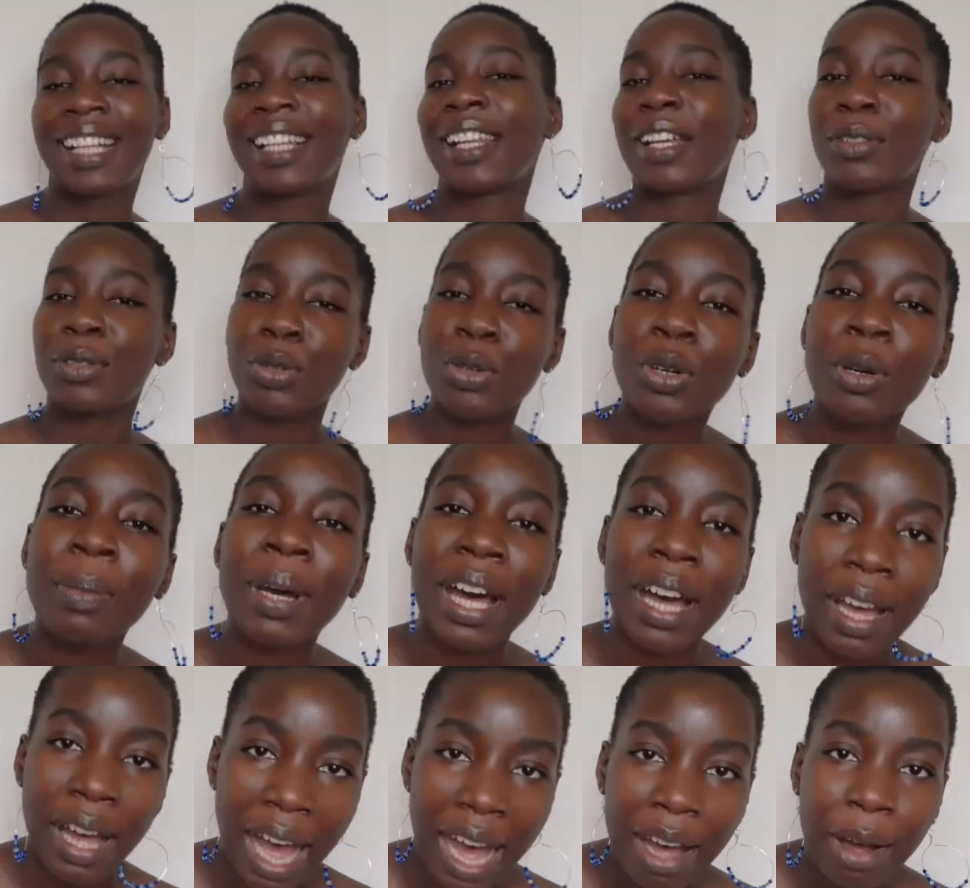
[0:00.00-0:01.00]
Let's talk
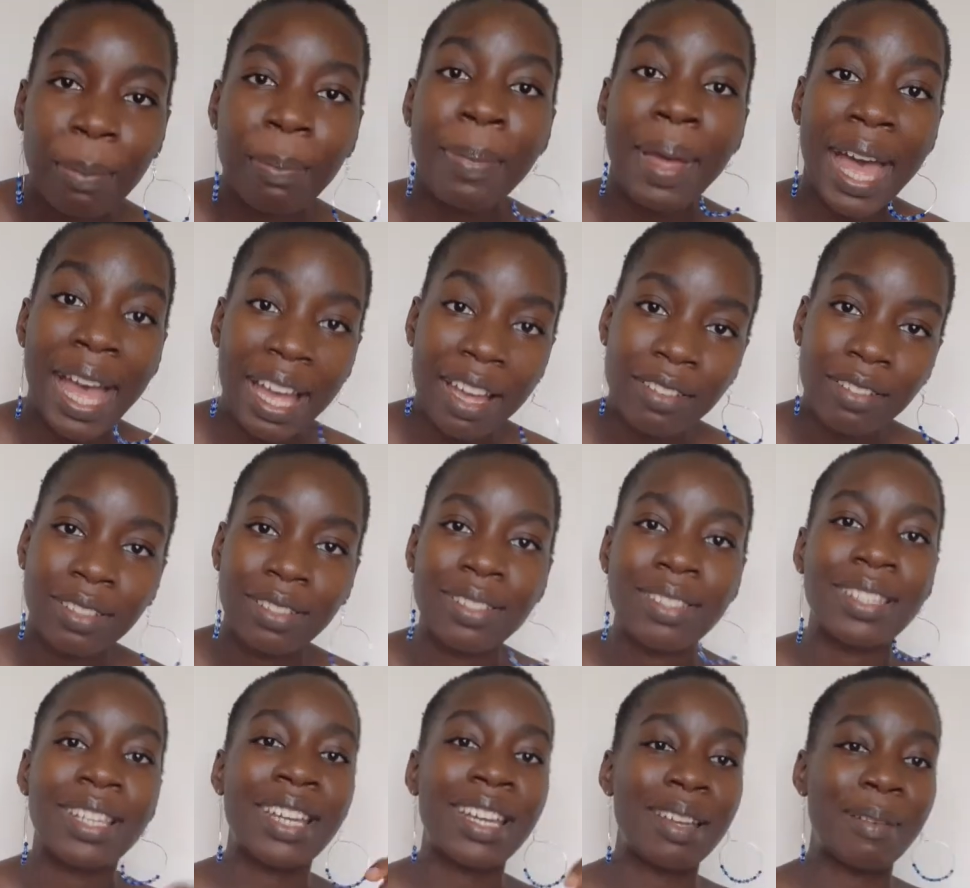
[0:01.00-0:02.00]
about how
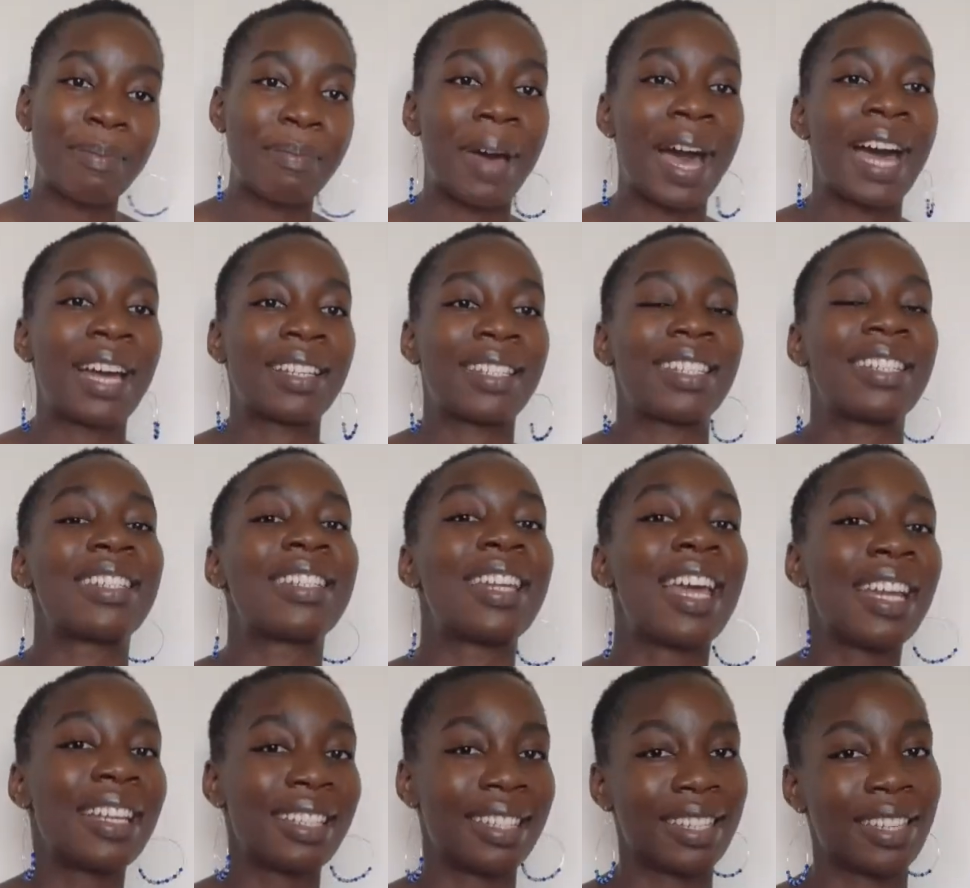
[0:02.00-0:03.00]
parents are impacted
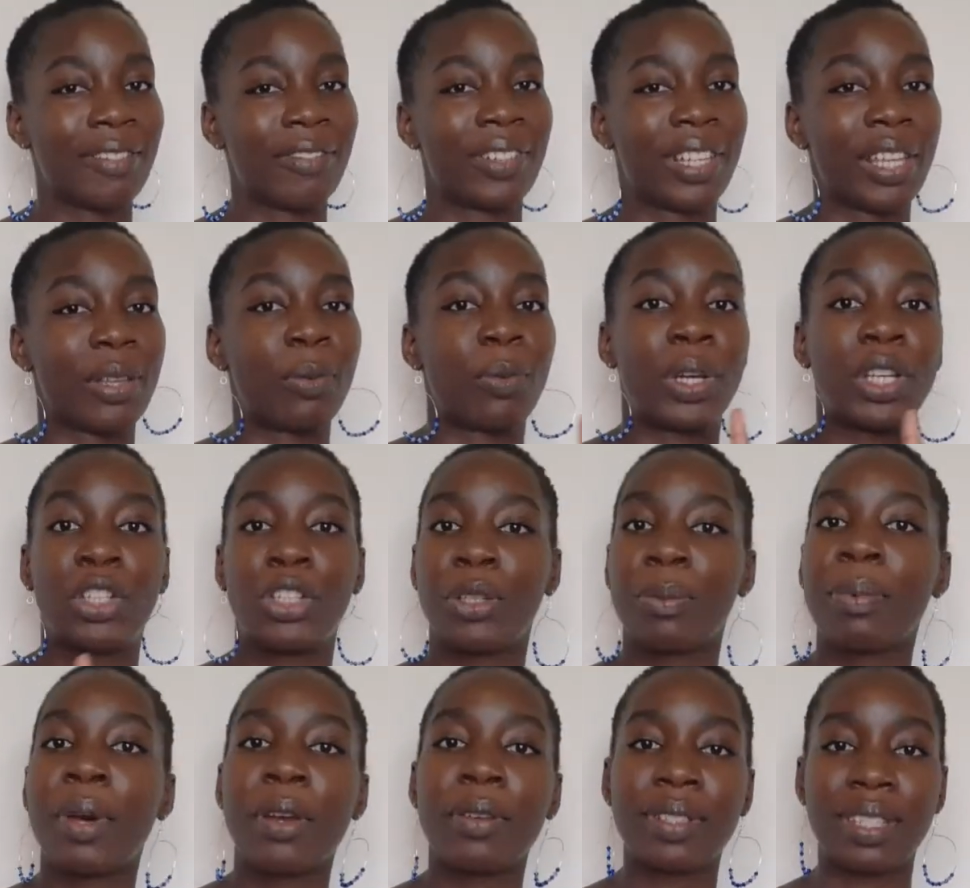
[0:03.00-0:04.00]
negatively when
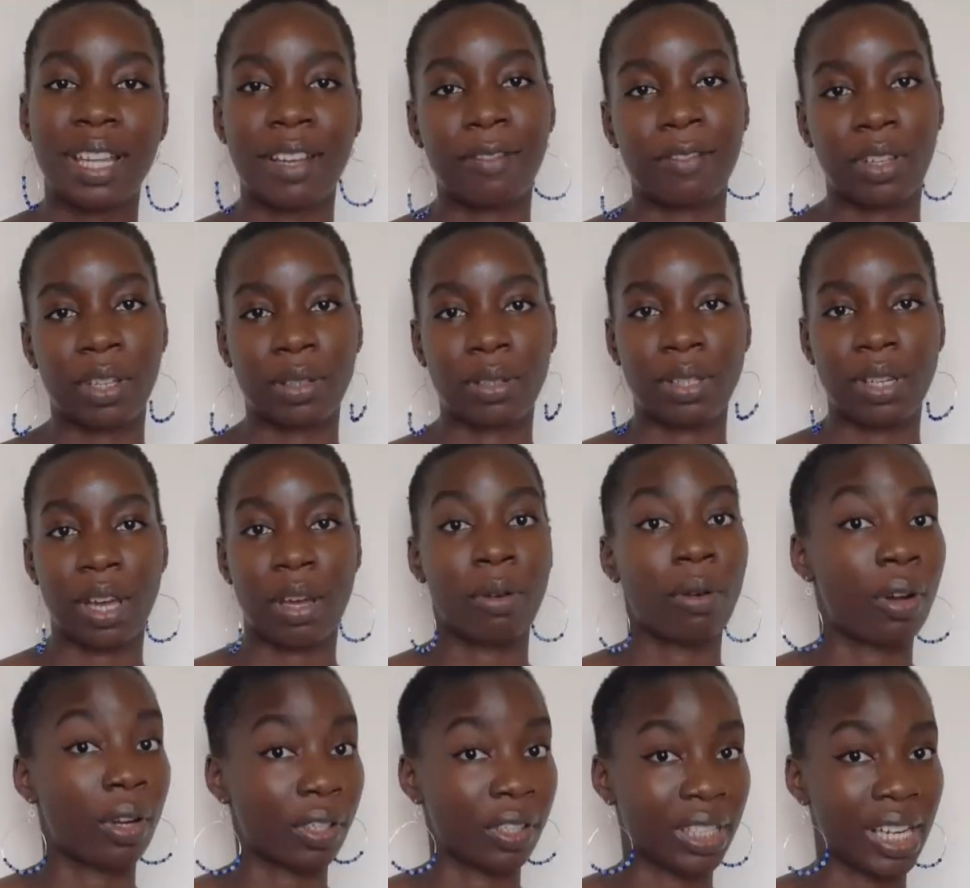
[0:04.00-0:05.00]
you post that
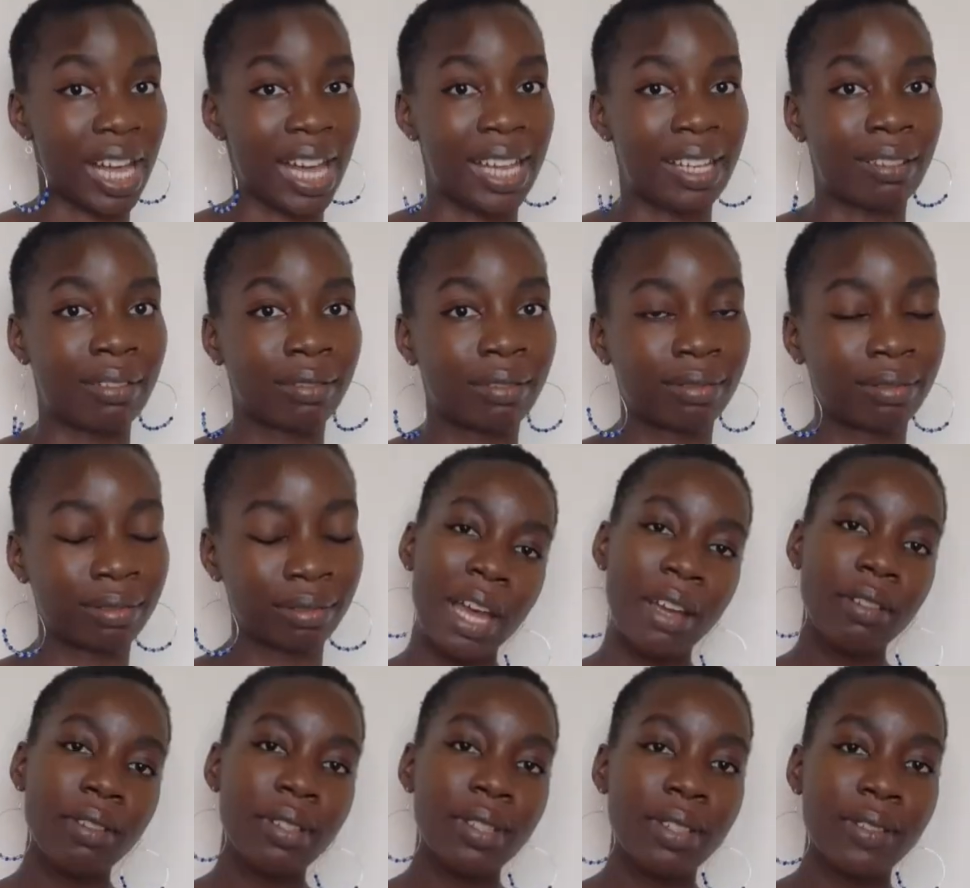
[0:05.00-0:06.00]
photo online.
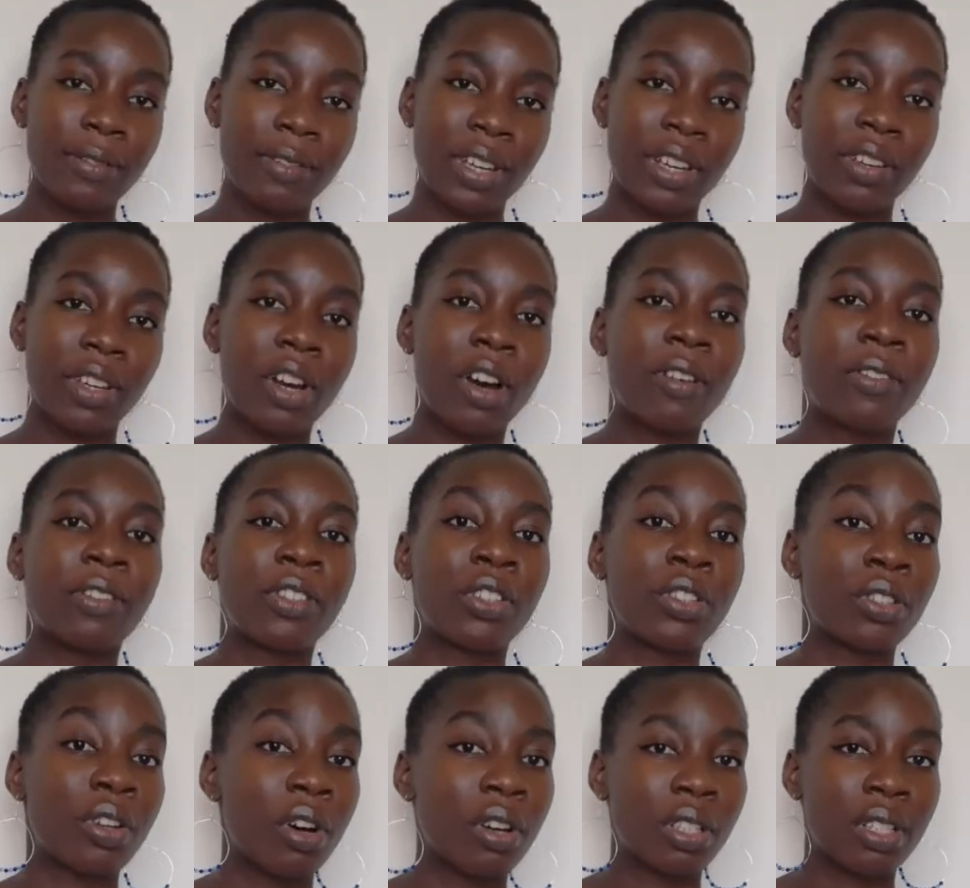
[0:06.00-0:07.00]
Parents are very
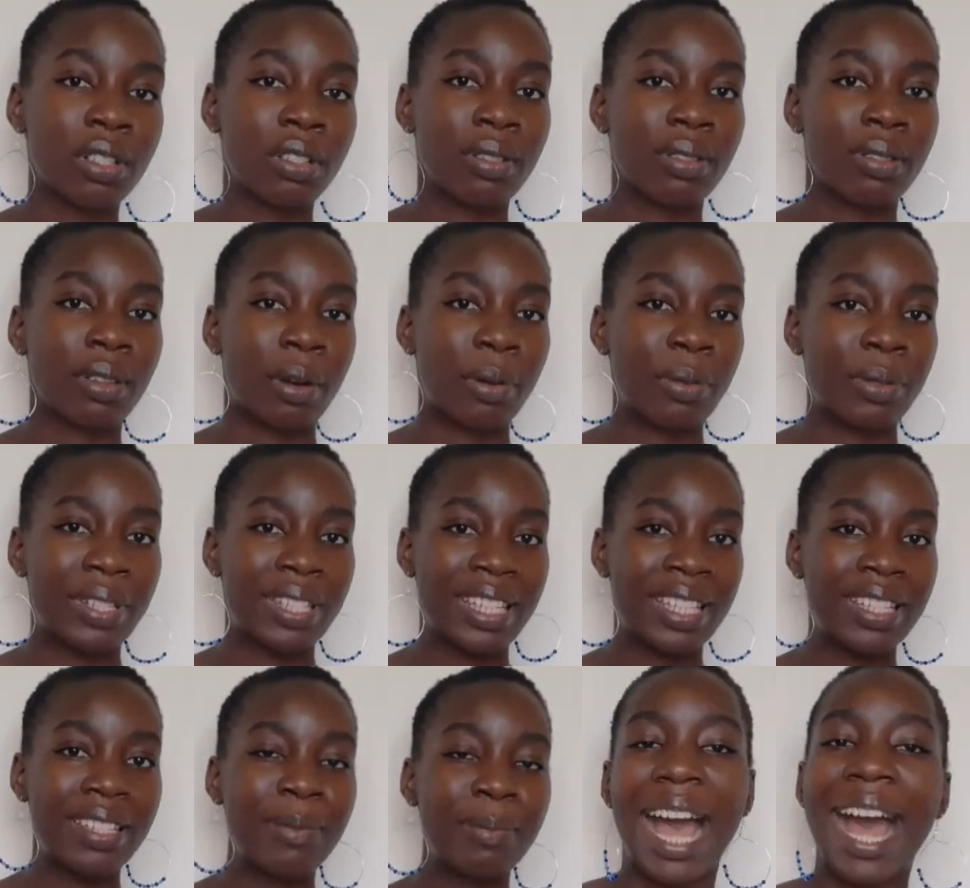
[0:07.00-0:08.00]
often not
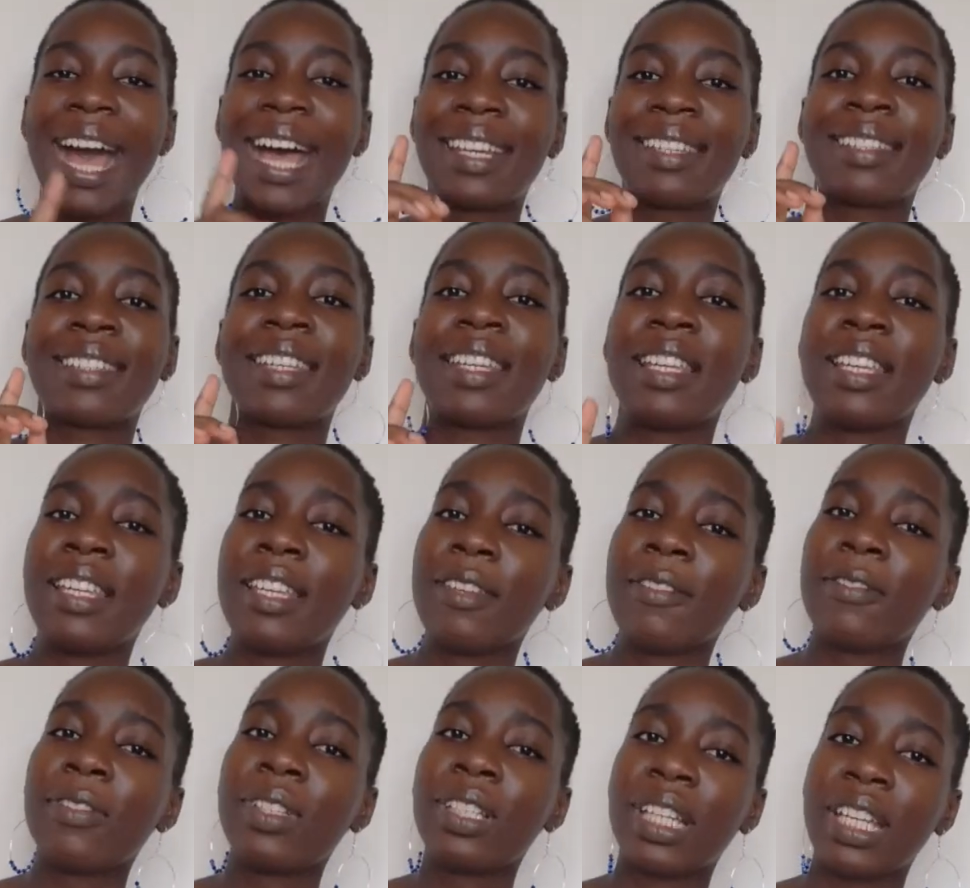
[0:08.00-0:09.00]
consulted, and
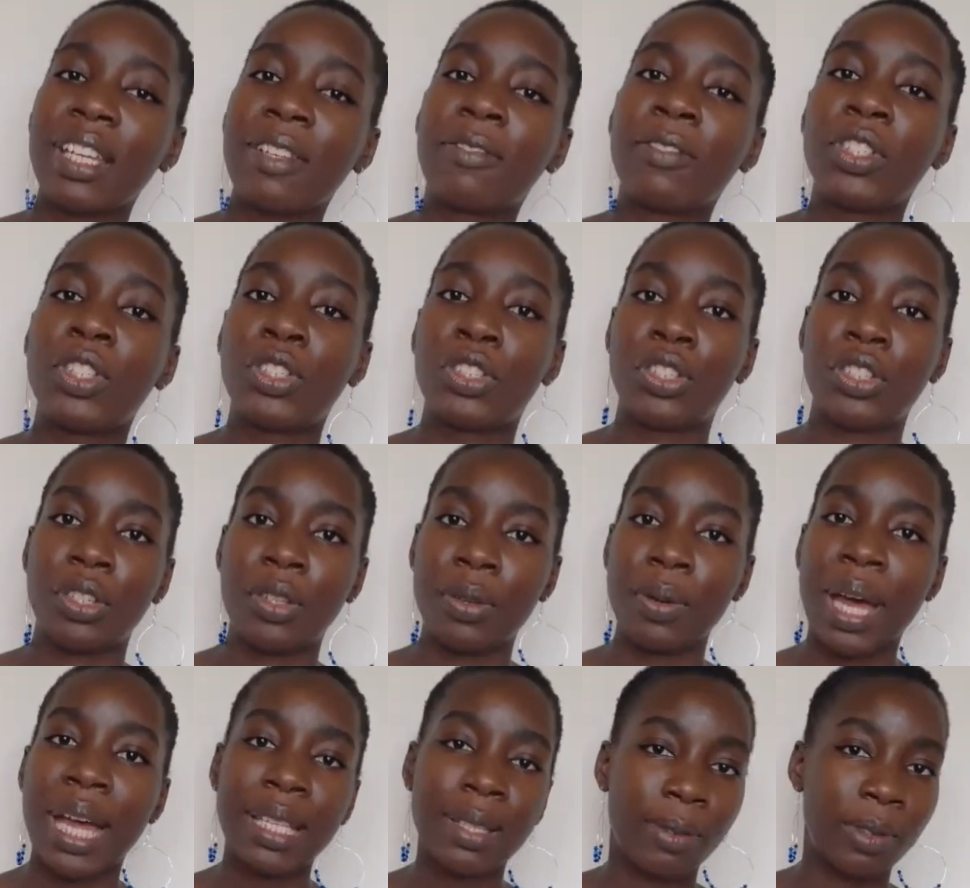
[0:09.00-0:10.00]
even if you do
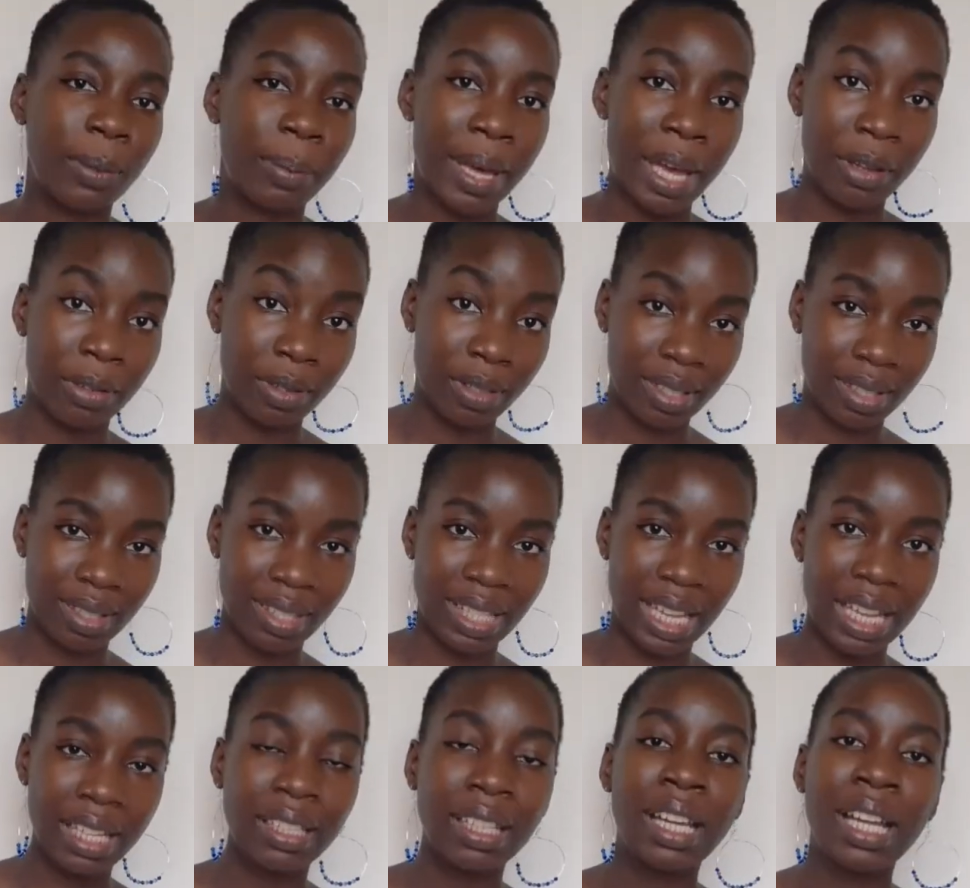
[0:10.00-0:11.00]
ask for the parents'
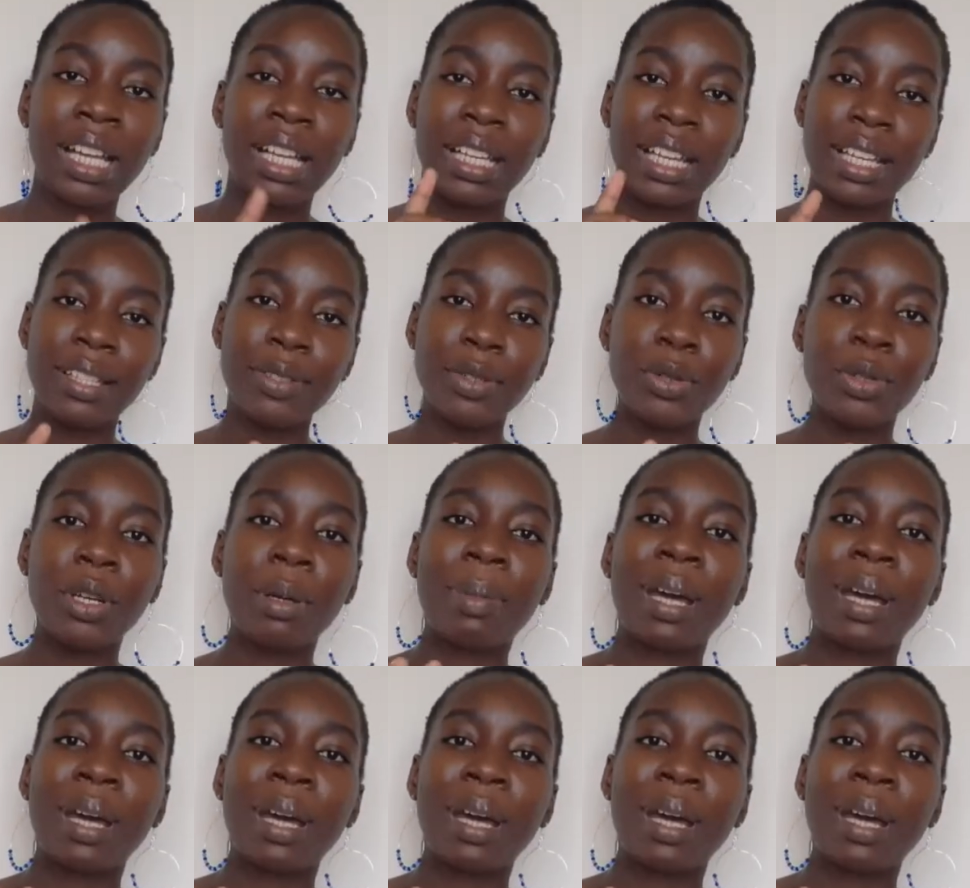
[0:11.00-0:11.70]
consent, let's talk